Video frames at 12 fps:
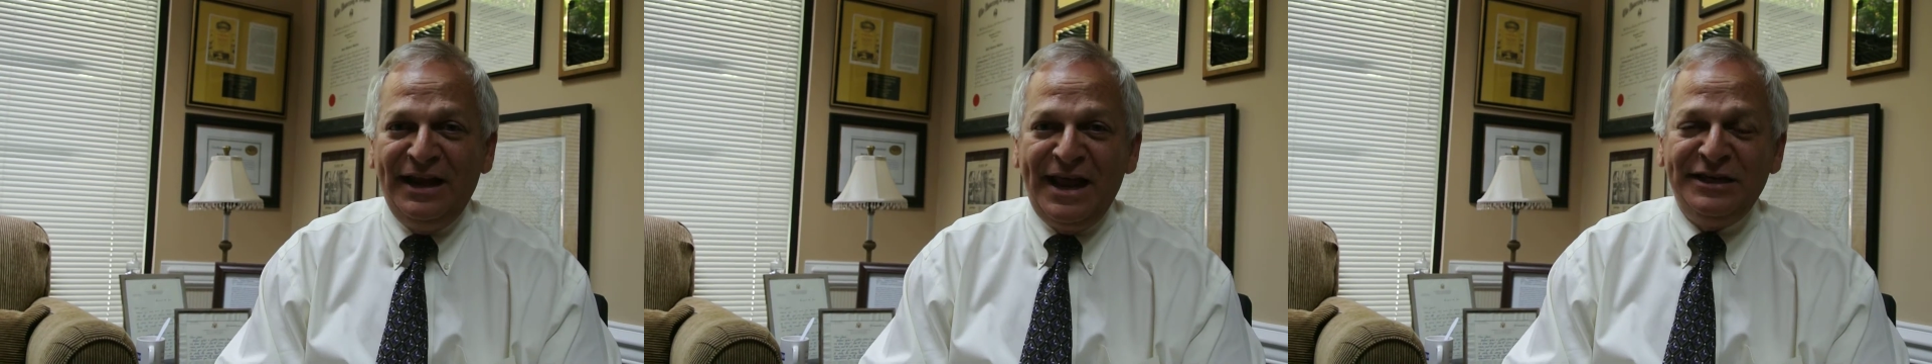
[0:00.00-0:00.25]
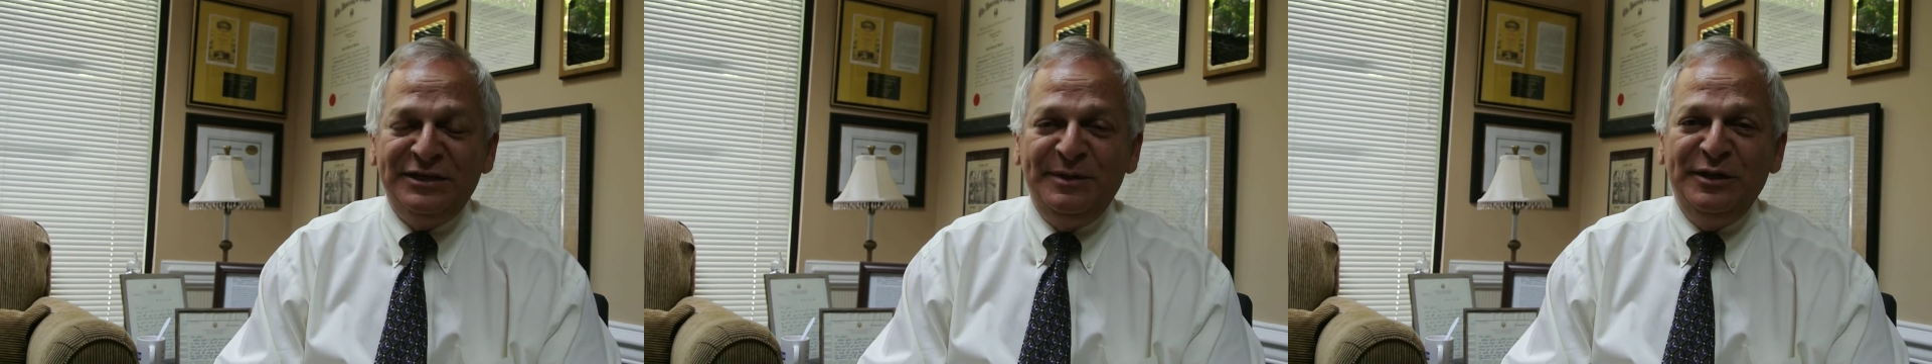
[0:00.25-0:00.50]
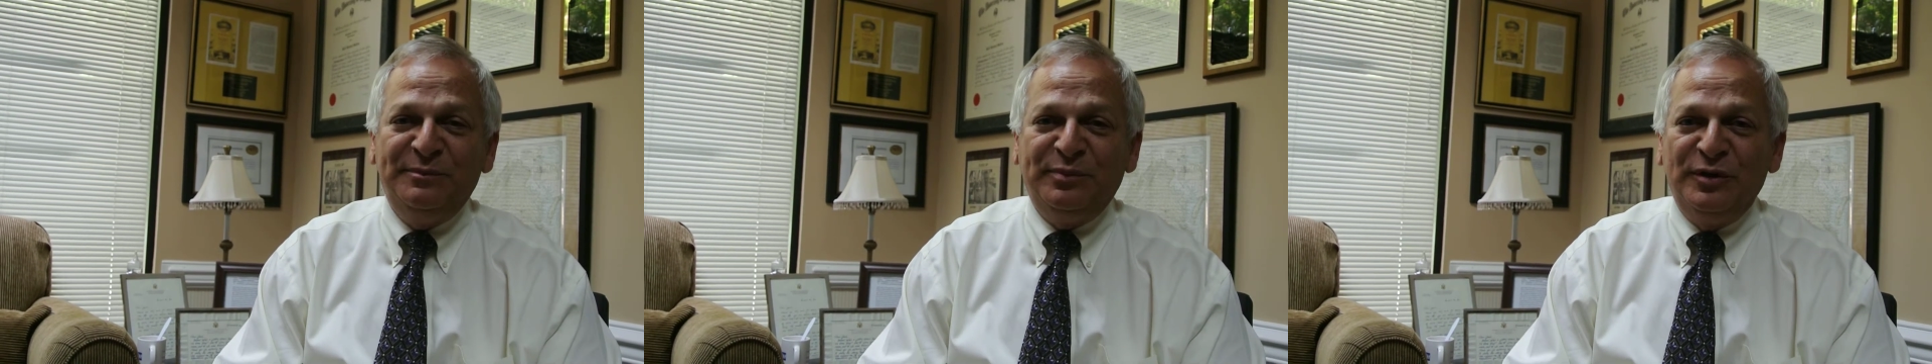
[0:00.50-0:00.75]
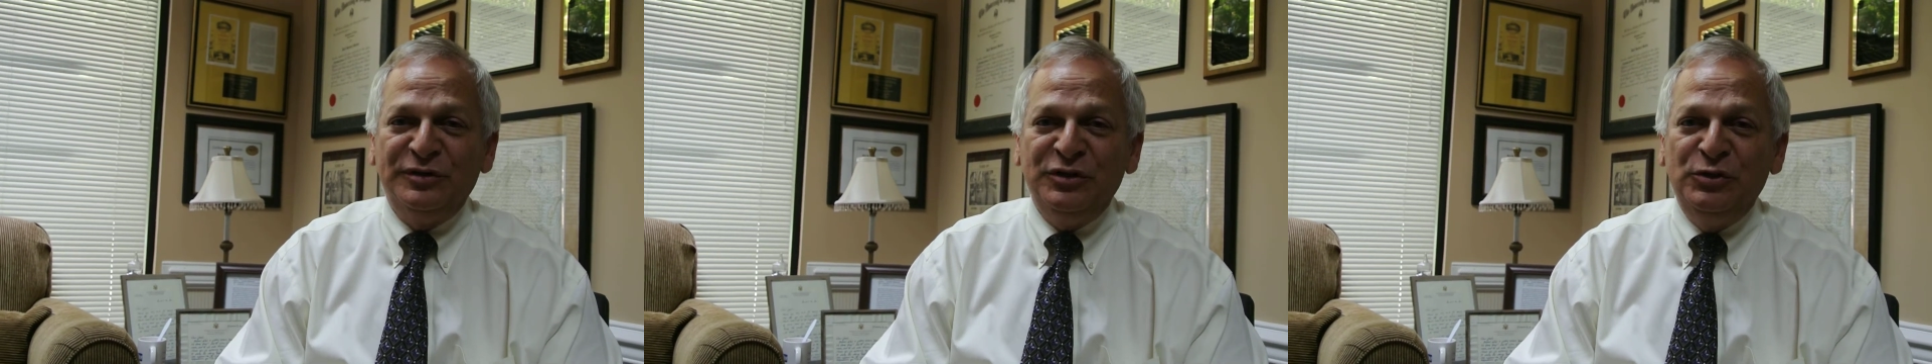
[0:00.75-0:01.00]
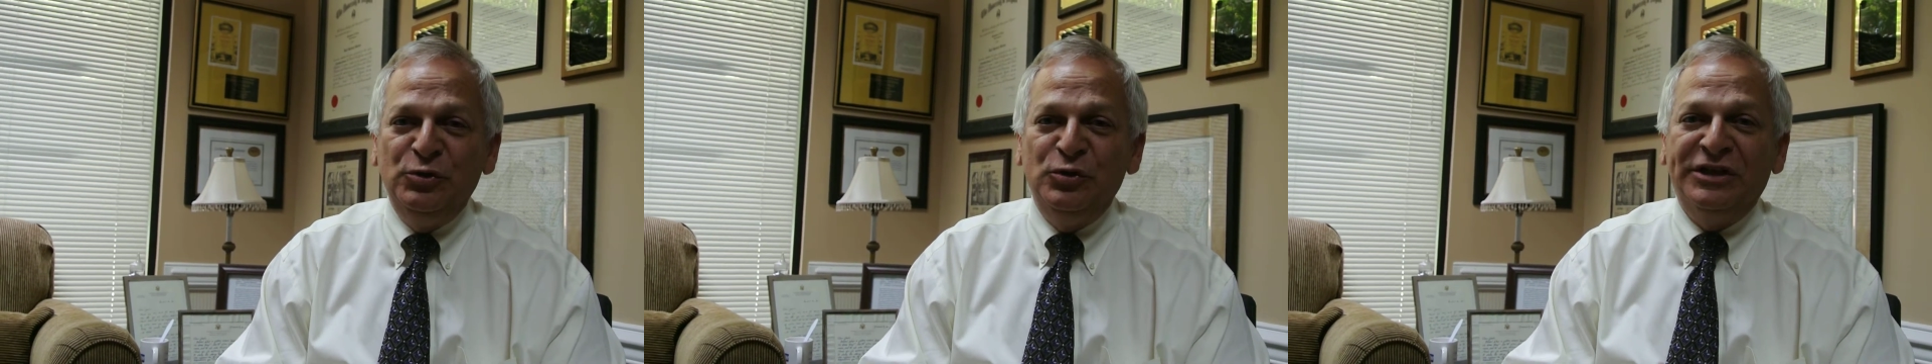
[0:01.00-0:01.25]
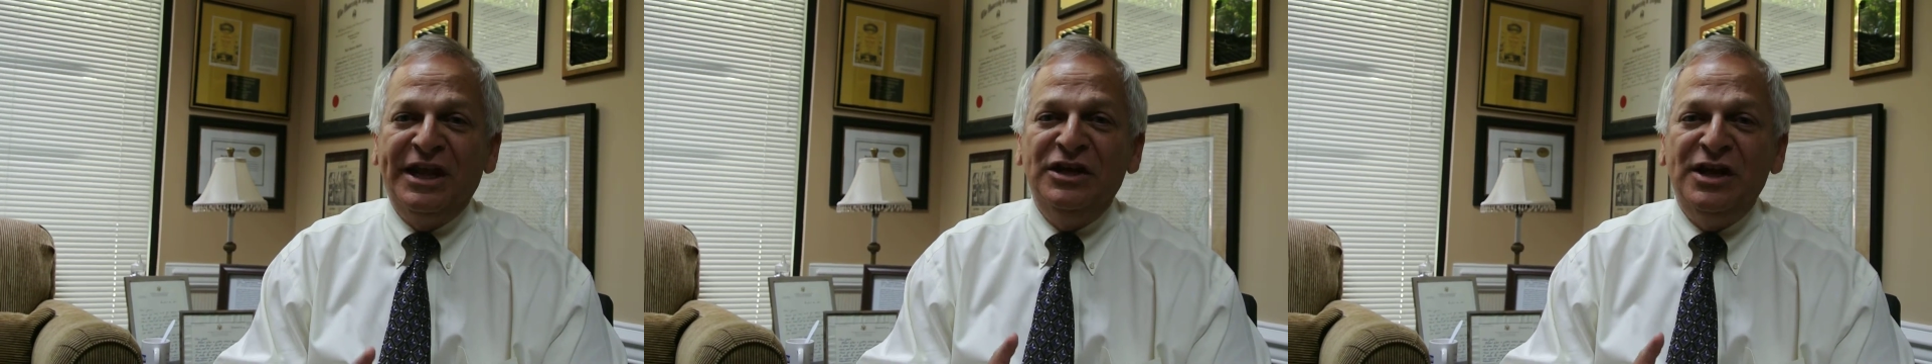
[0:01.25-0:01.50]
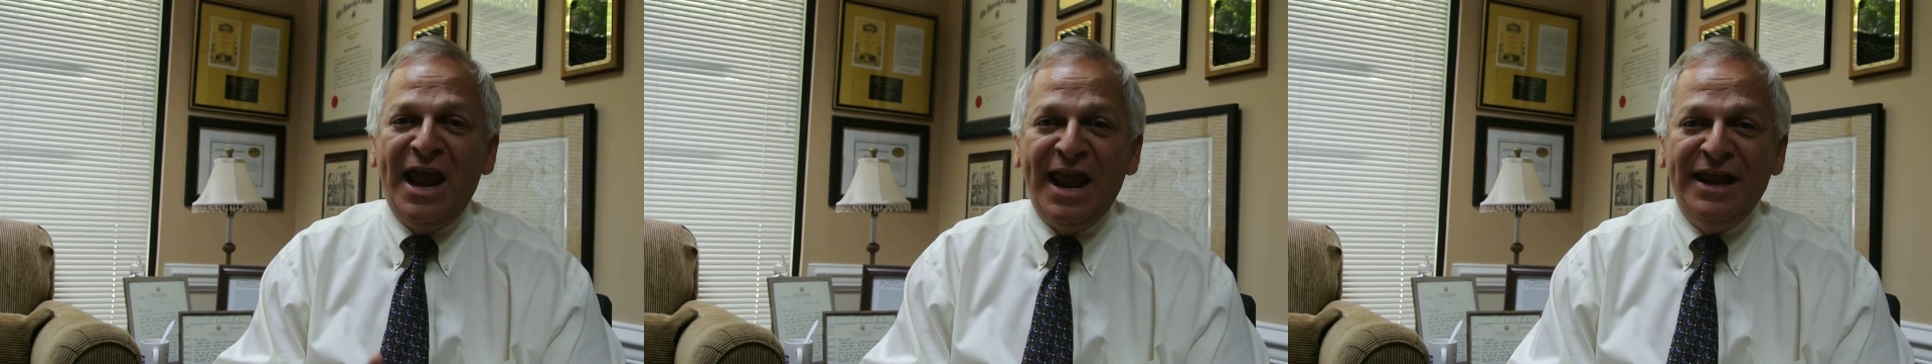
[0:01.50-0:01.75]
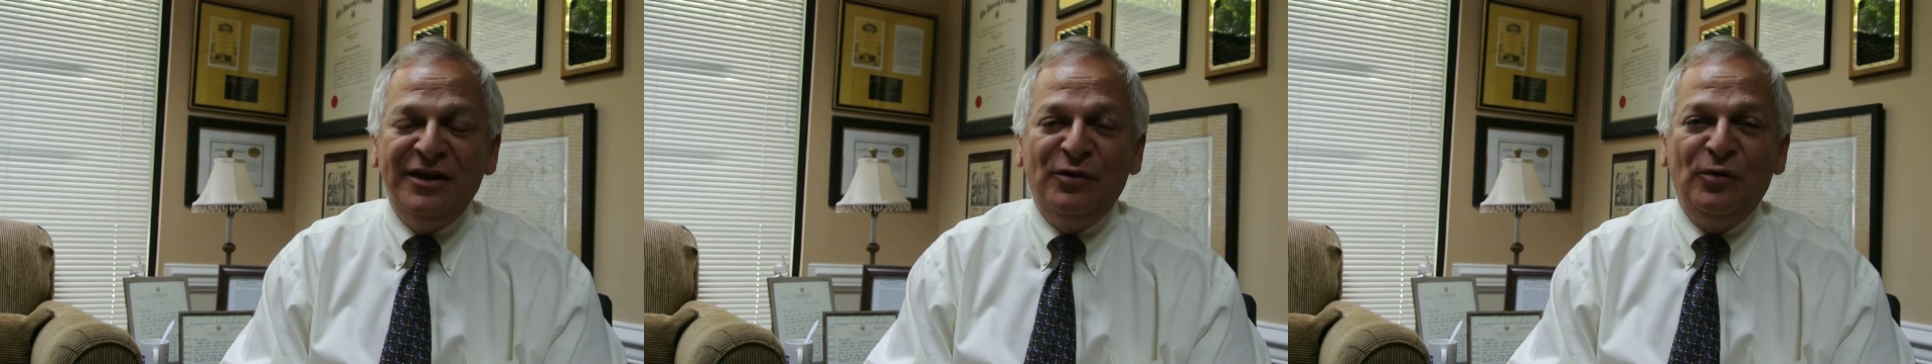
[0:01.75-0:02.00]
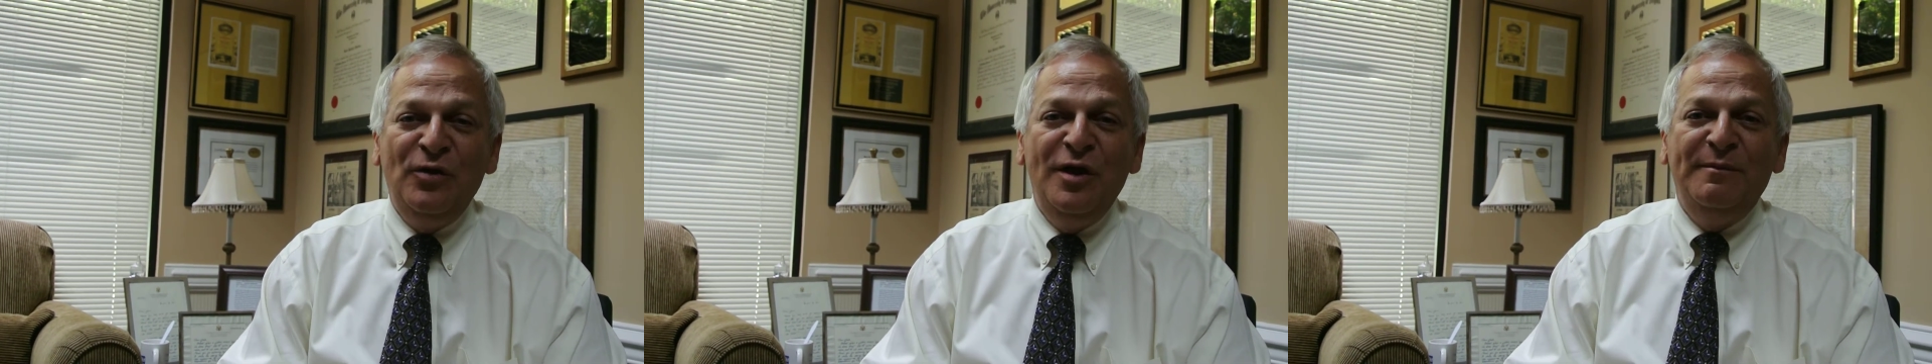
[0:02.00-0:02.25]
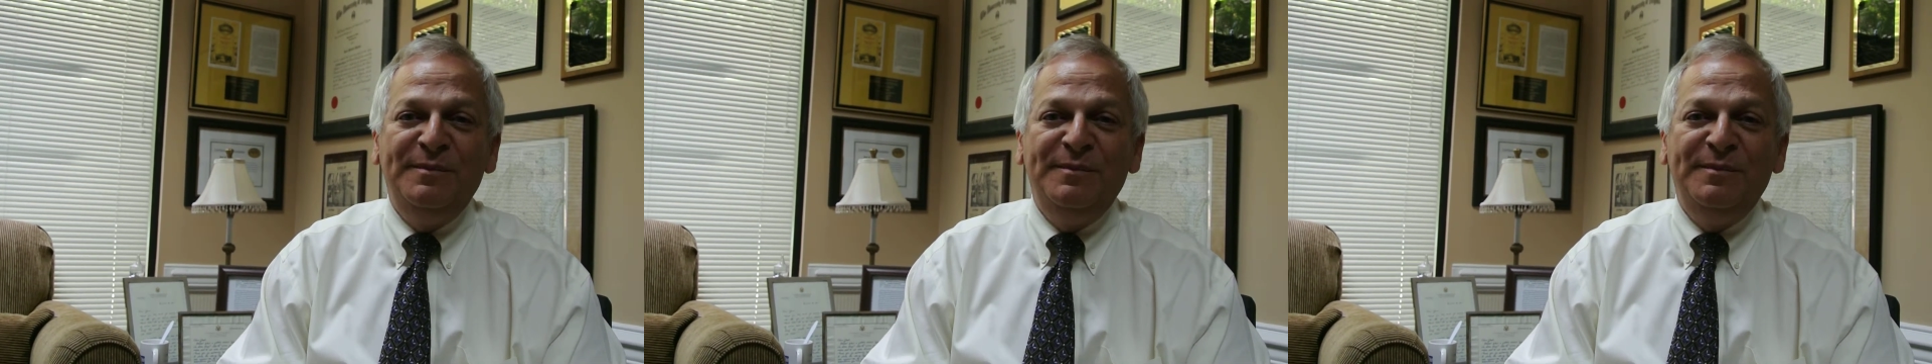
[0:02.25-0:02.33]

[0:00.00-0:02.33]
It has to be the person who can handle